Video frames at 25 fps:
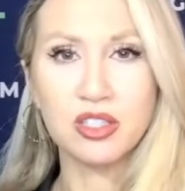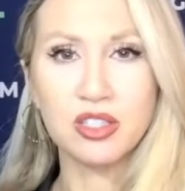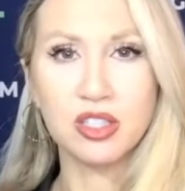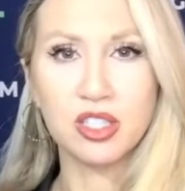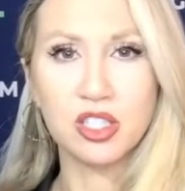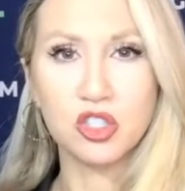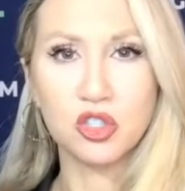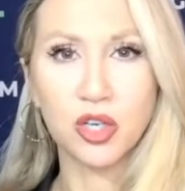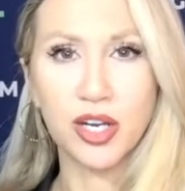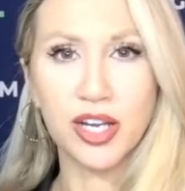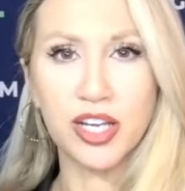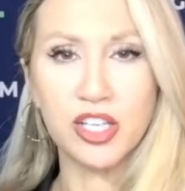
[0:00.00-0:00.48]

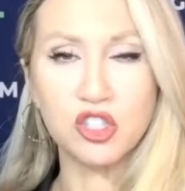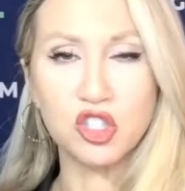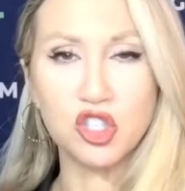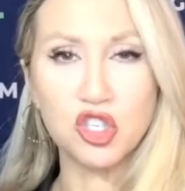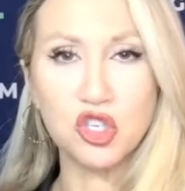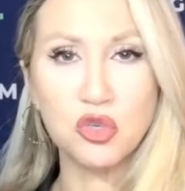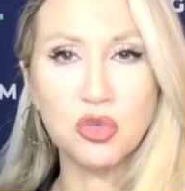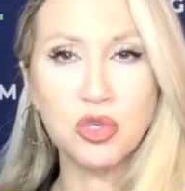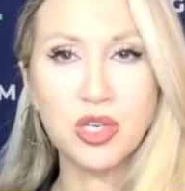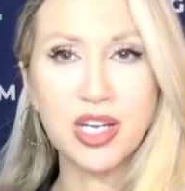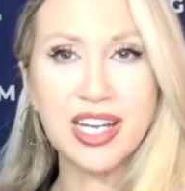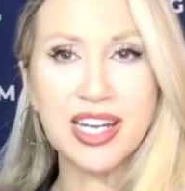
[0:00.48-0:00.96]
trends.
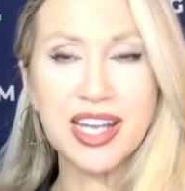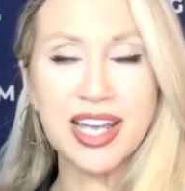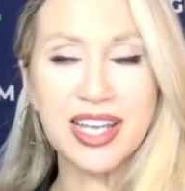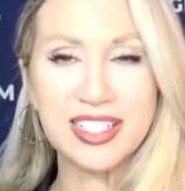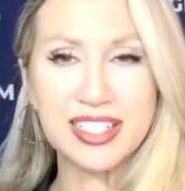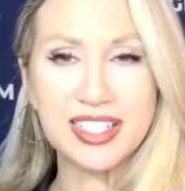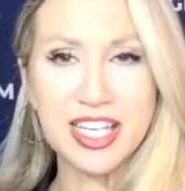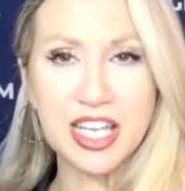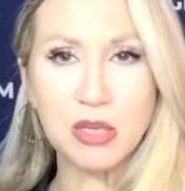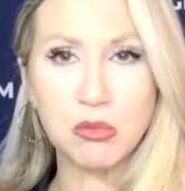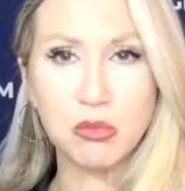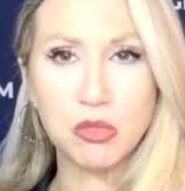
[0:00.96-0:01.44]
You need a
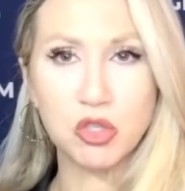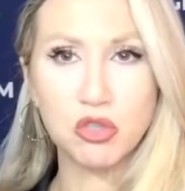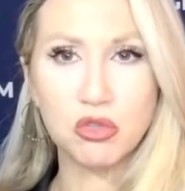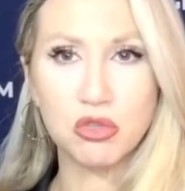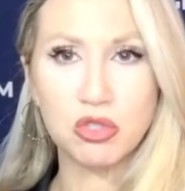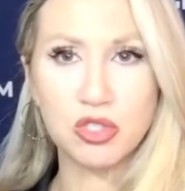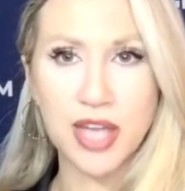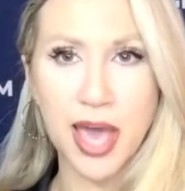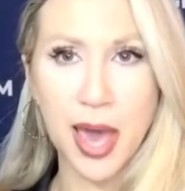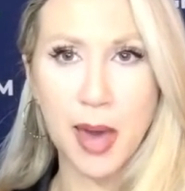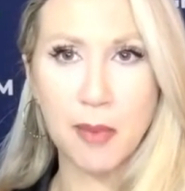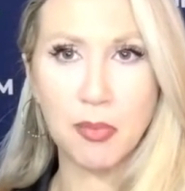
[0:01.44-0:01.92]
team to
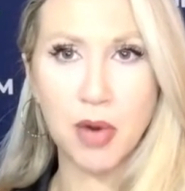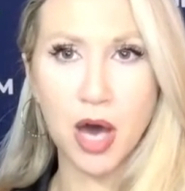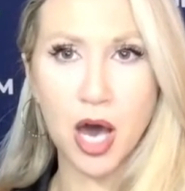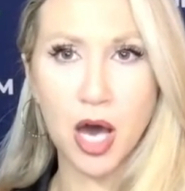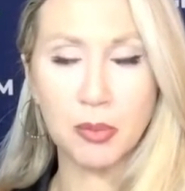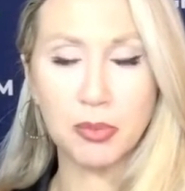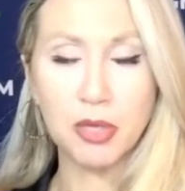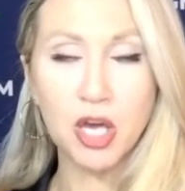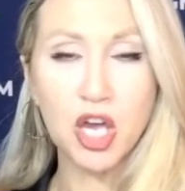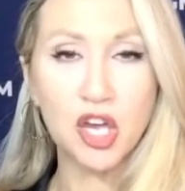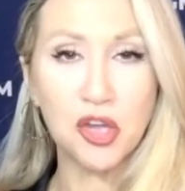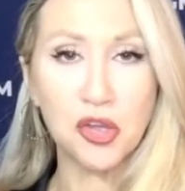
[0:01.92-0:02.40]
step
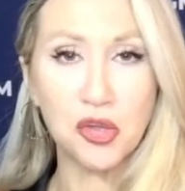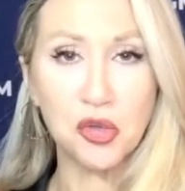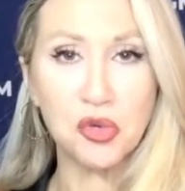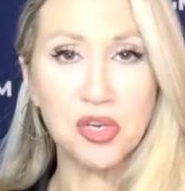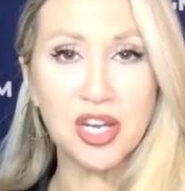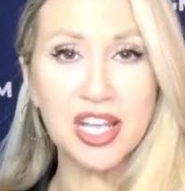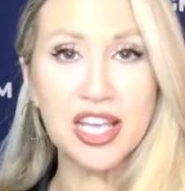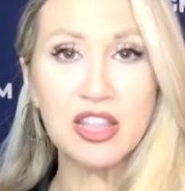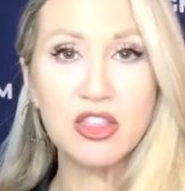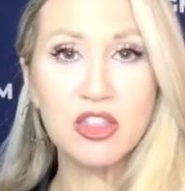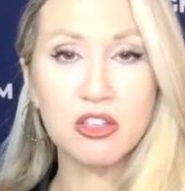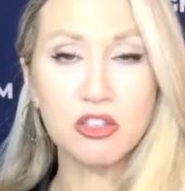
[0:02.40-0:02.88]
up, you
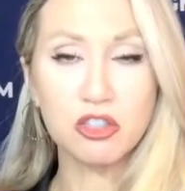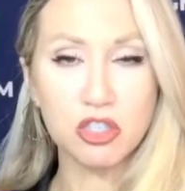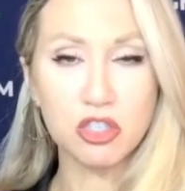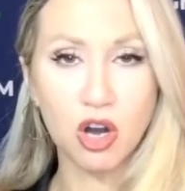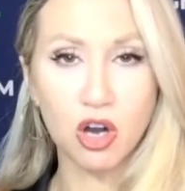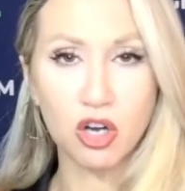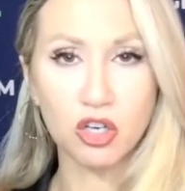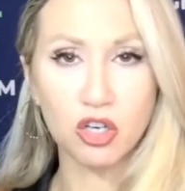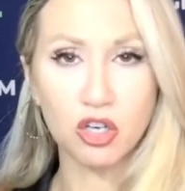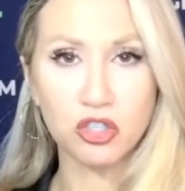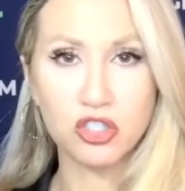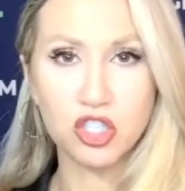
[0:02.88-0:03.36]
need the
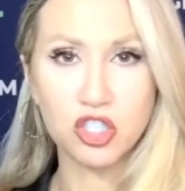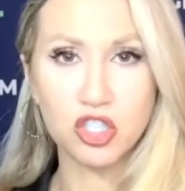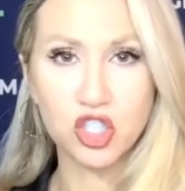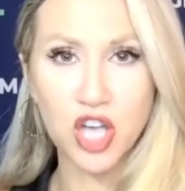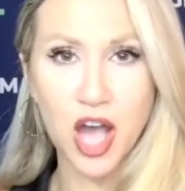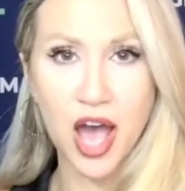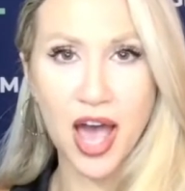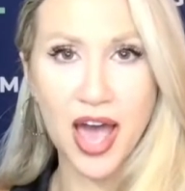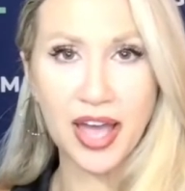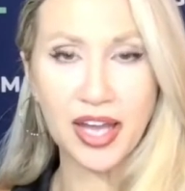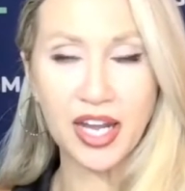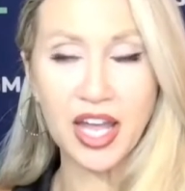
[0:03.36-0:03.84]
stars to
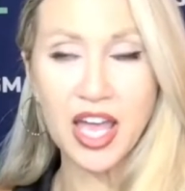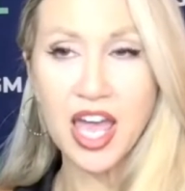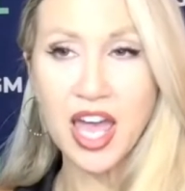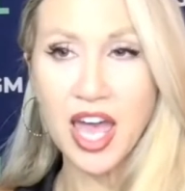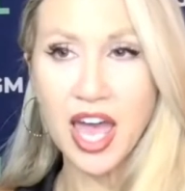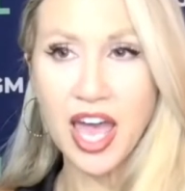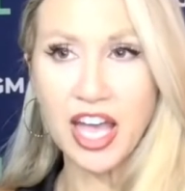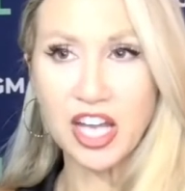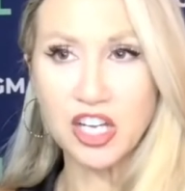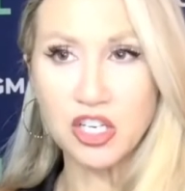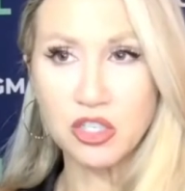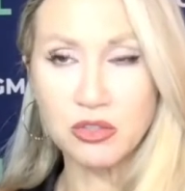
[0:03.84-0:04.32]
shine,
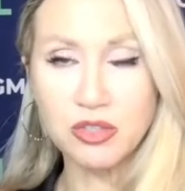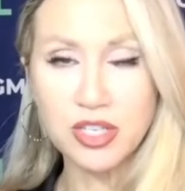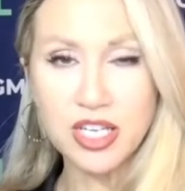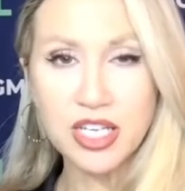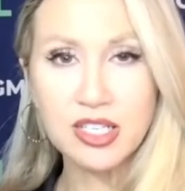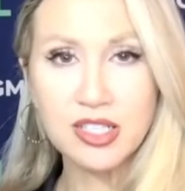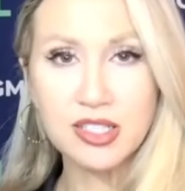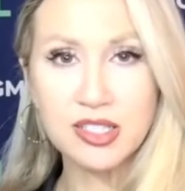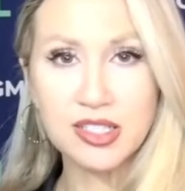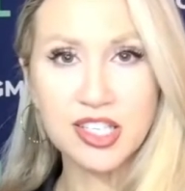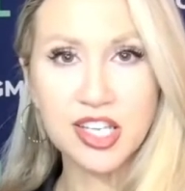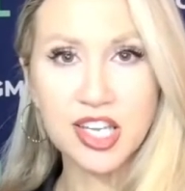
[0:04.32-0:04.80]
and you
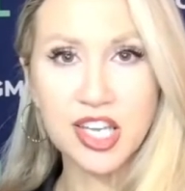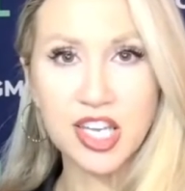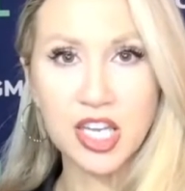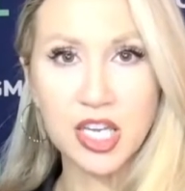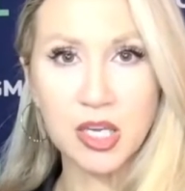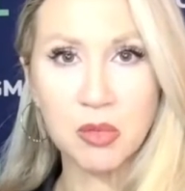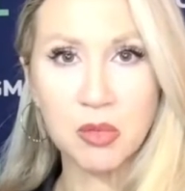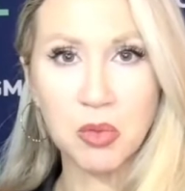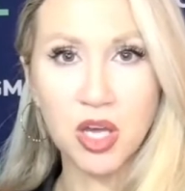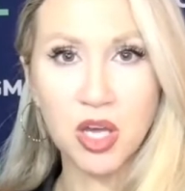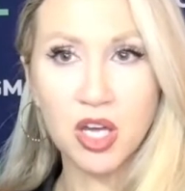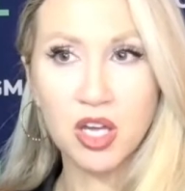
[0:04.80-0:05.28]
need a
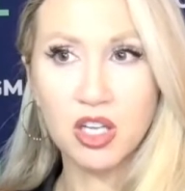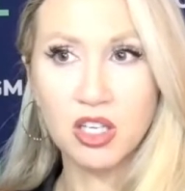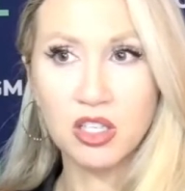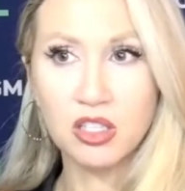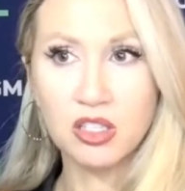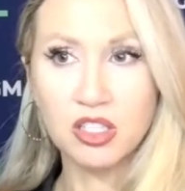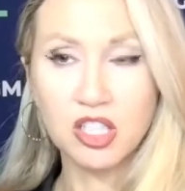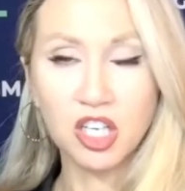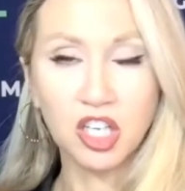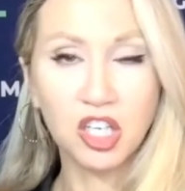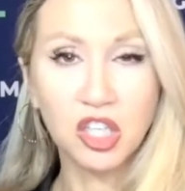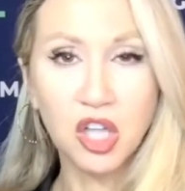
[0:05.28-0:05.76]
team
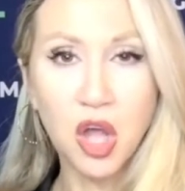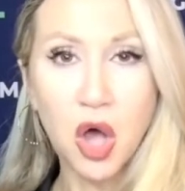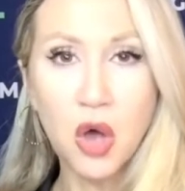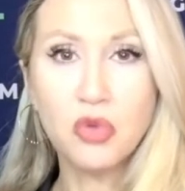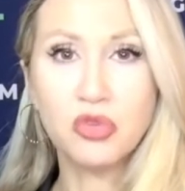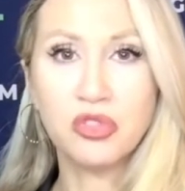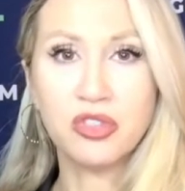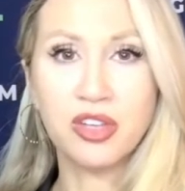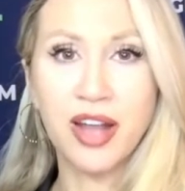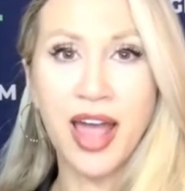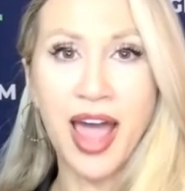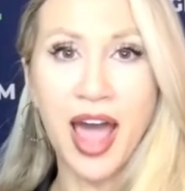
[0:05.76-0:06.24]
to
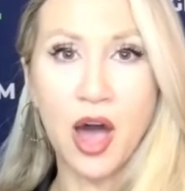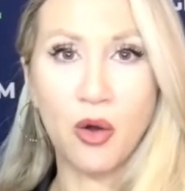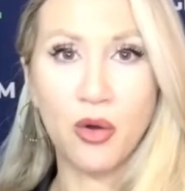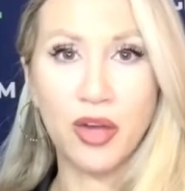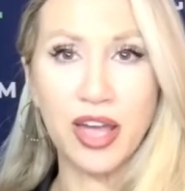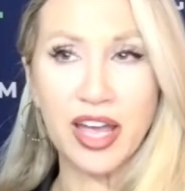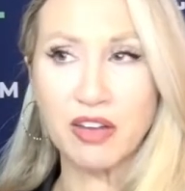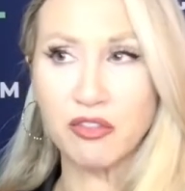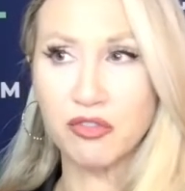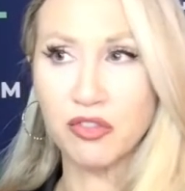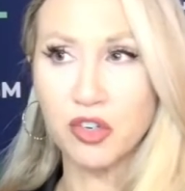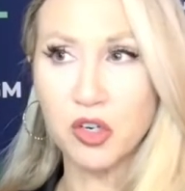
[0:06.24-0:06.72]
close it out.
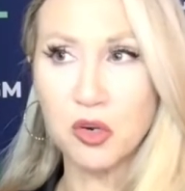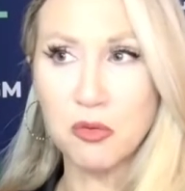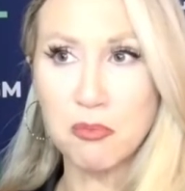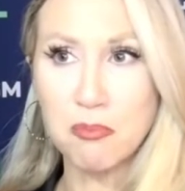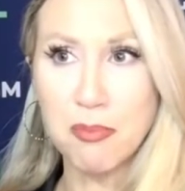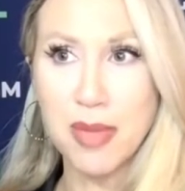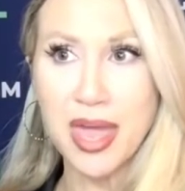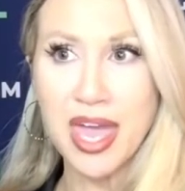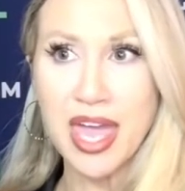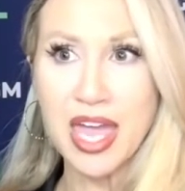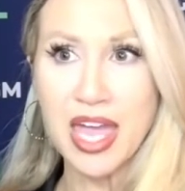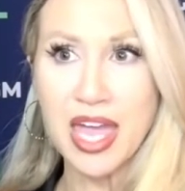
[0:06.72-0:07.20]
And for
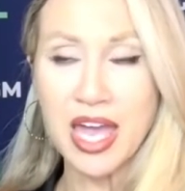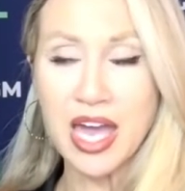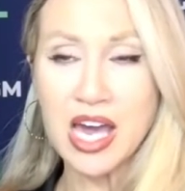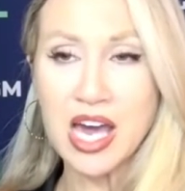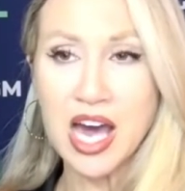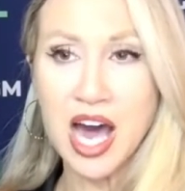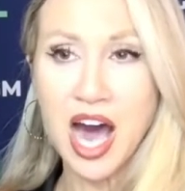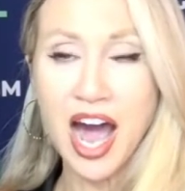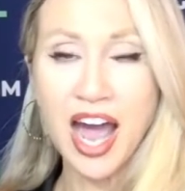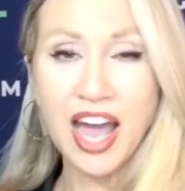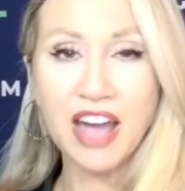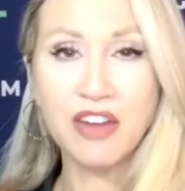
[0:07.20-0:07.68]
me,
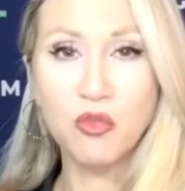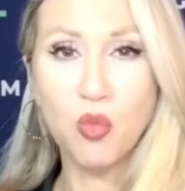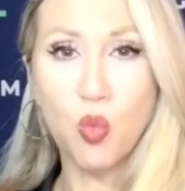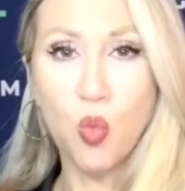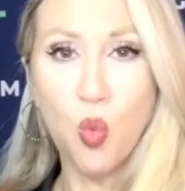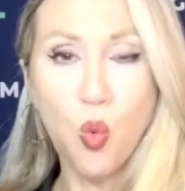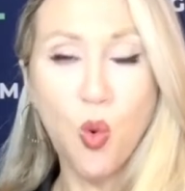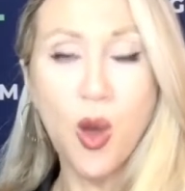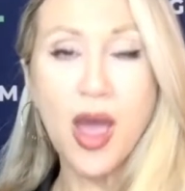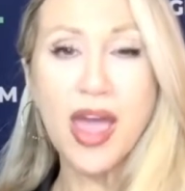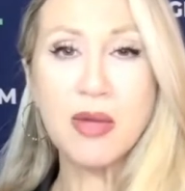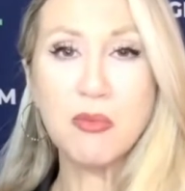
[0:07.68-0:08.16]
I have
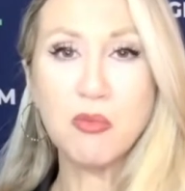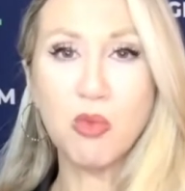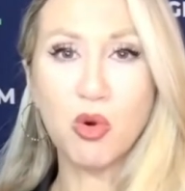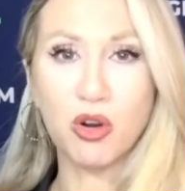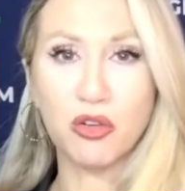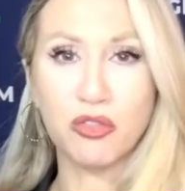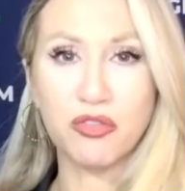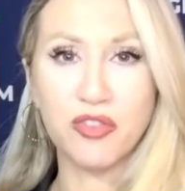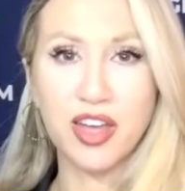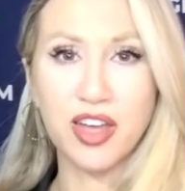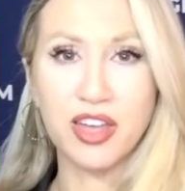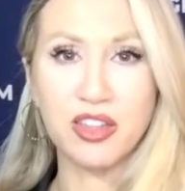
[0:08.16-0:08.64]
way more
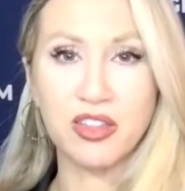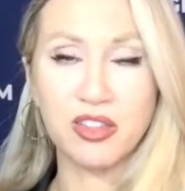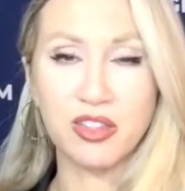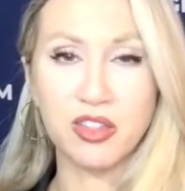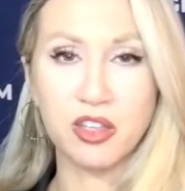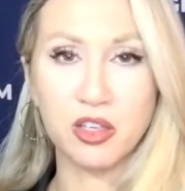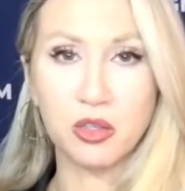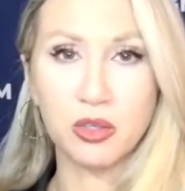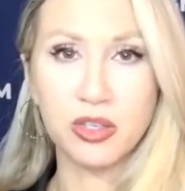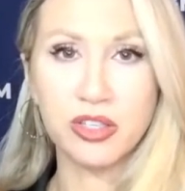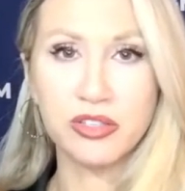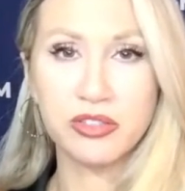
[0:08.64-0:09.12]
faith in the
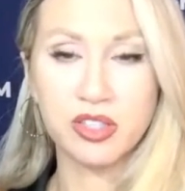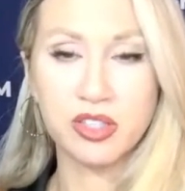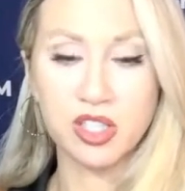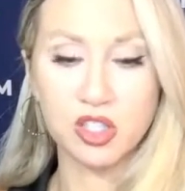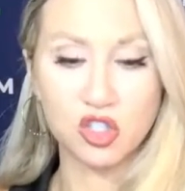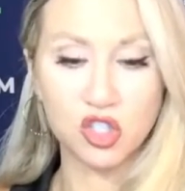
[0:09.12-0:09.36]
Grizzlies to